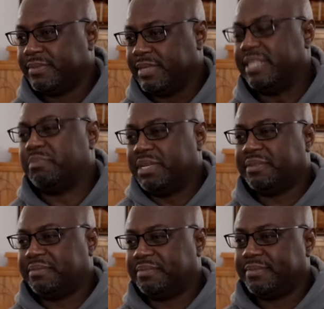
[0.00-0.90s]
It's me.
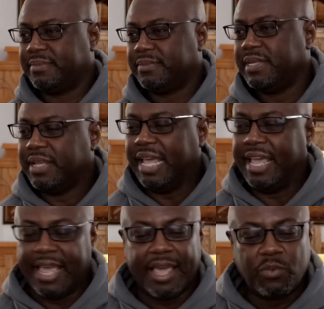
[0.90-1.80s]

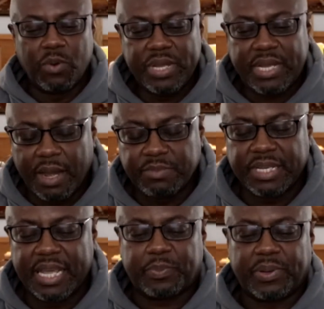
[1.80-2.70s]
And when we come
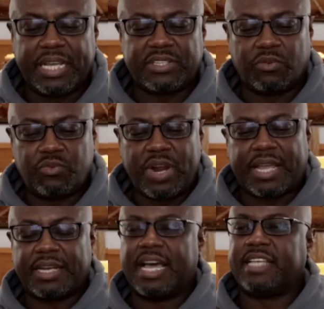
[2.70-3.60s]
to that place of
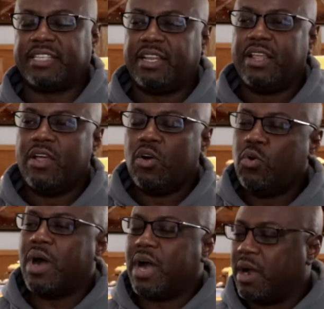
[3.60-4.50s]
recognizing
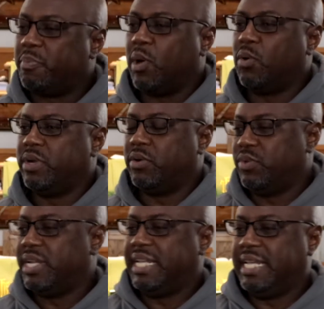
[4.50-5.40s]
who our opponent
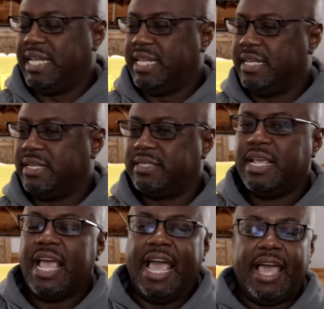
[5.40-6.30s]
really is,
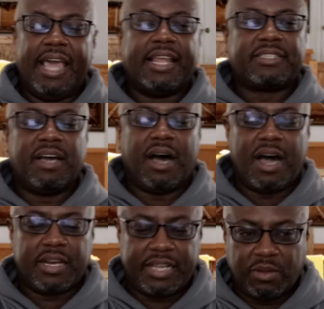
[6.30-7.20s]
and as
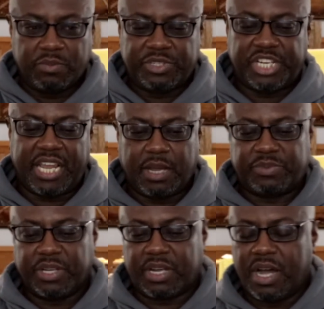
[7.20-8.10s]
God helped
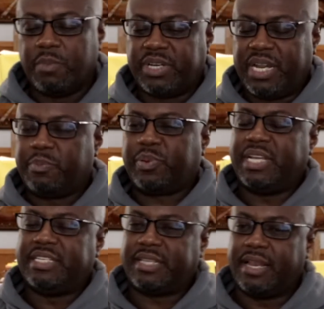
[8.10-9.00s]
Jacob to come to that
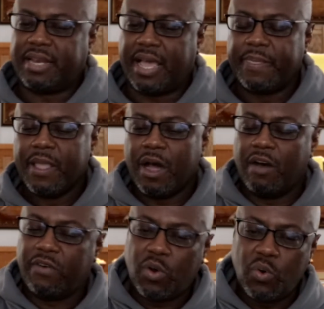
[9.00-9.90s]
place that night
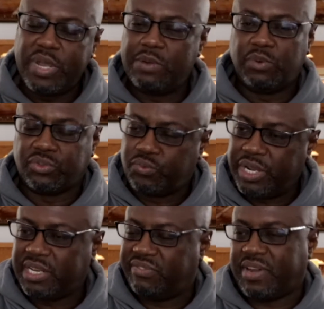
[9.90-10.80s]
of who he was
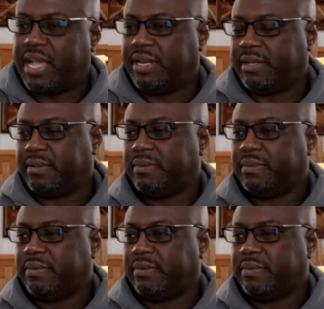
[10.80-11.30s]
really fighting,